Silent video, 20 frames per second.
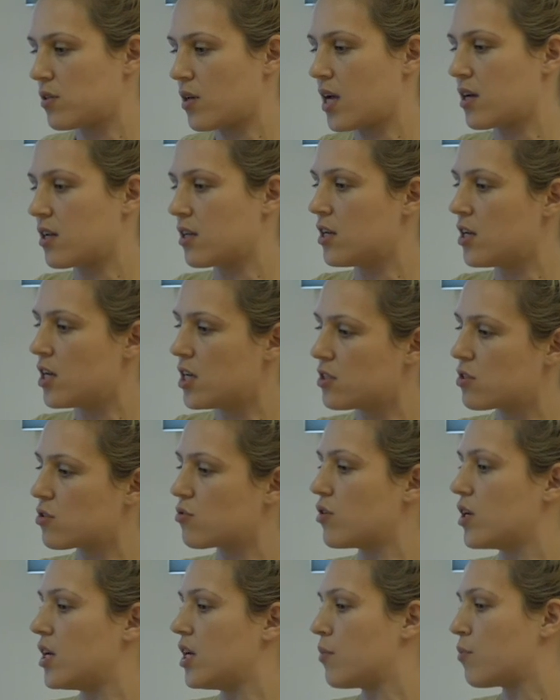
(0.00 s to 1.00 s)
so it had a
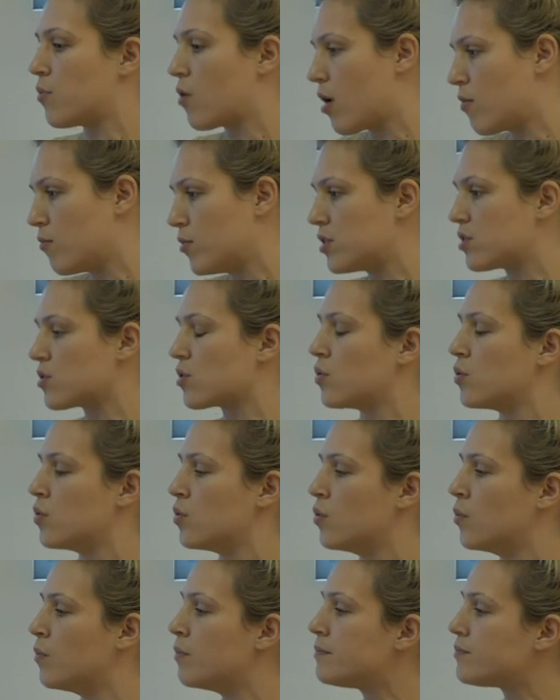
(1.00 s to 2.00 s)
nursery, a primary
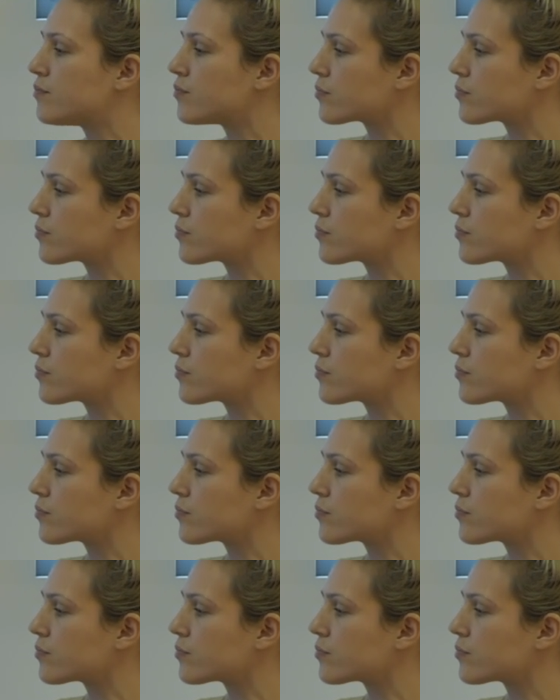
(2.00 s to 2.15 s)
school,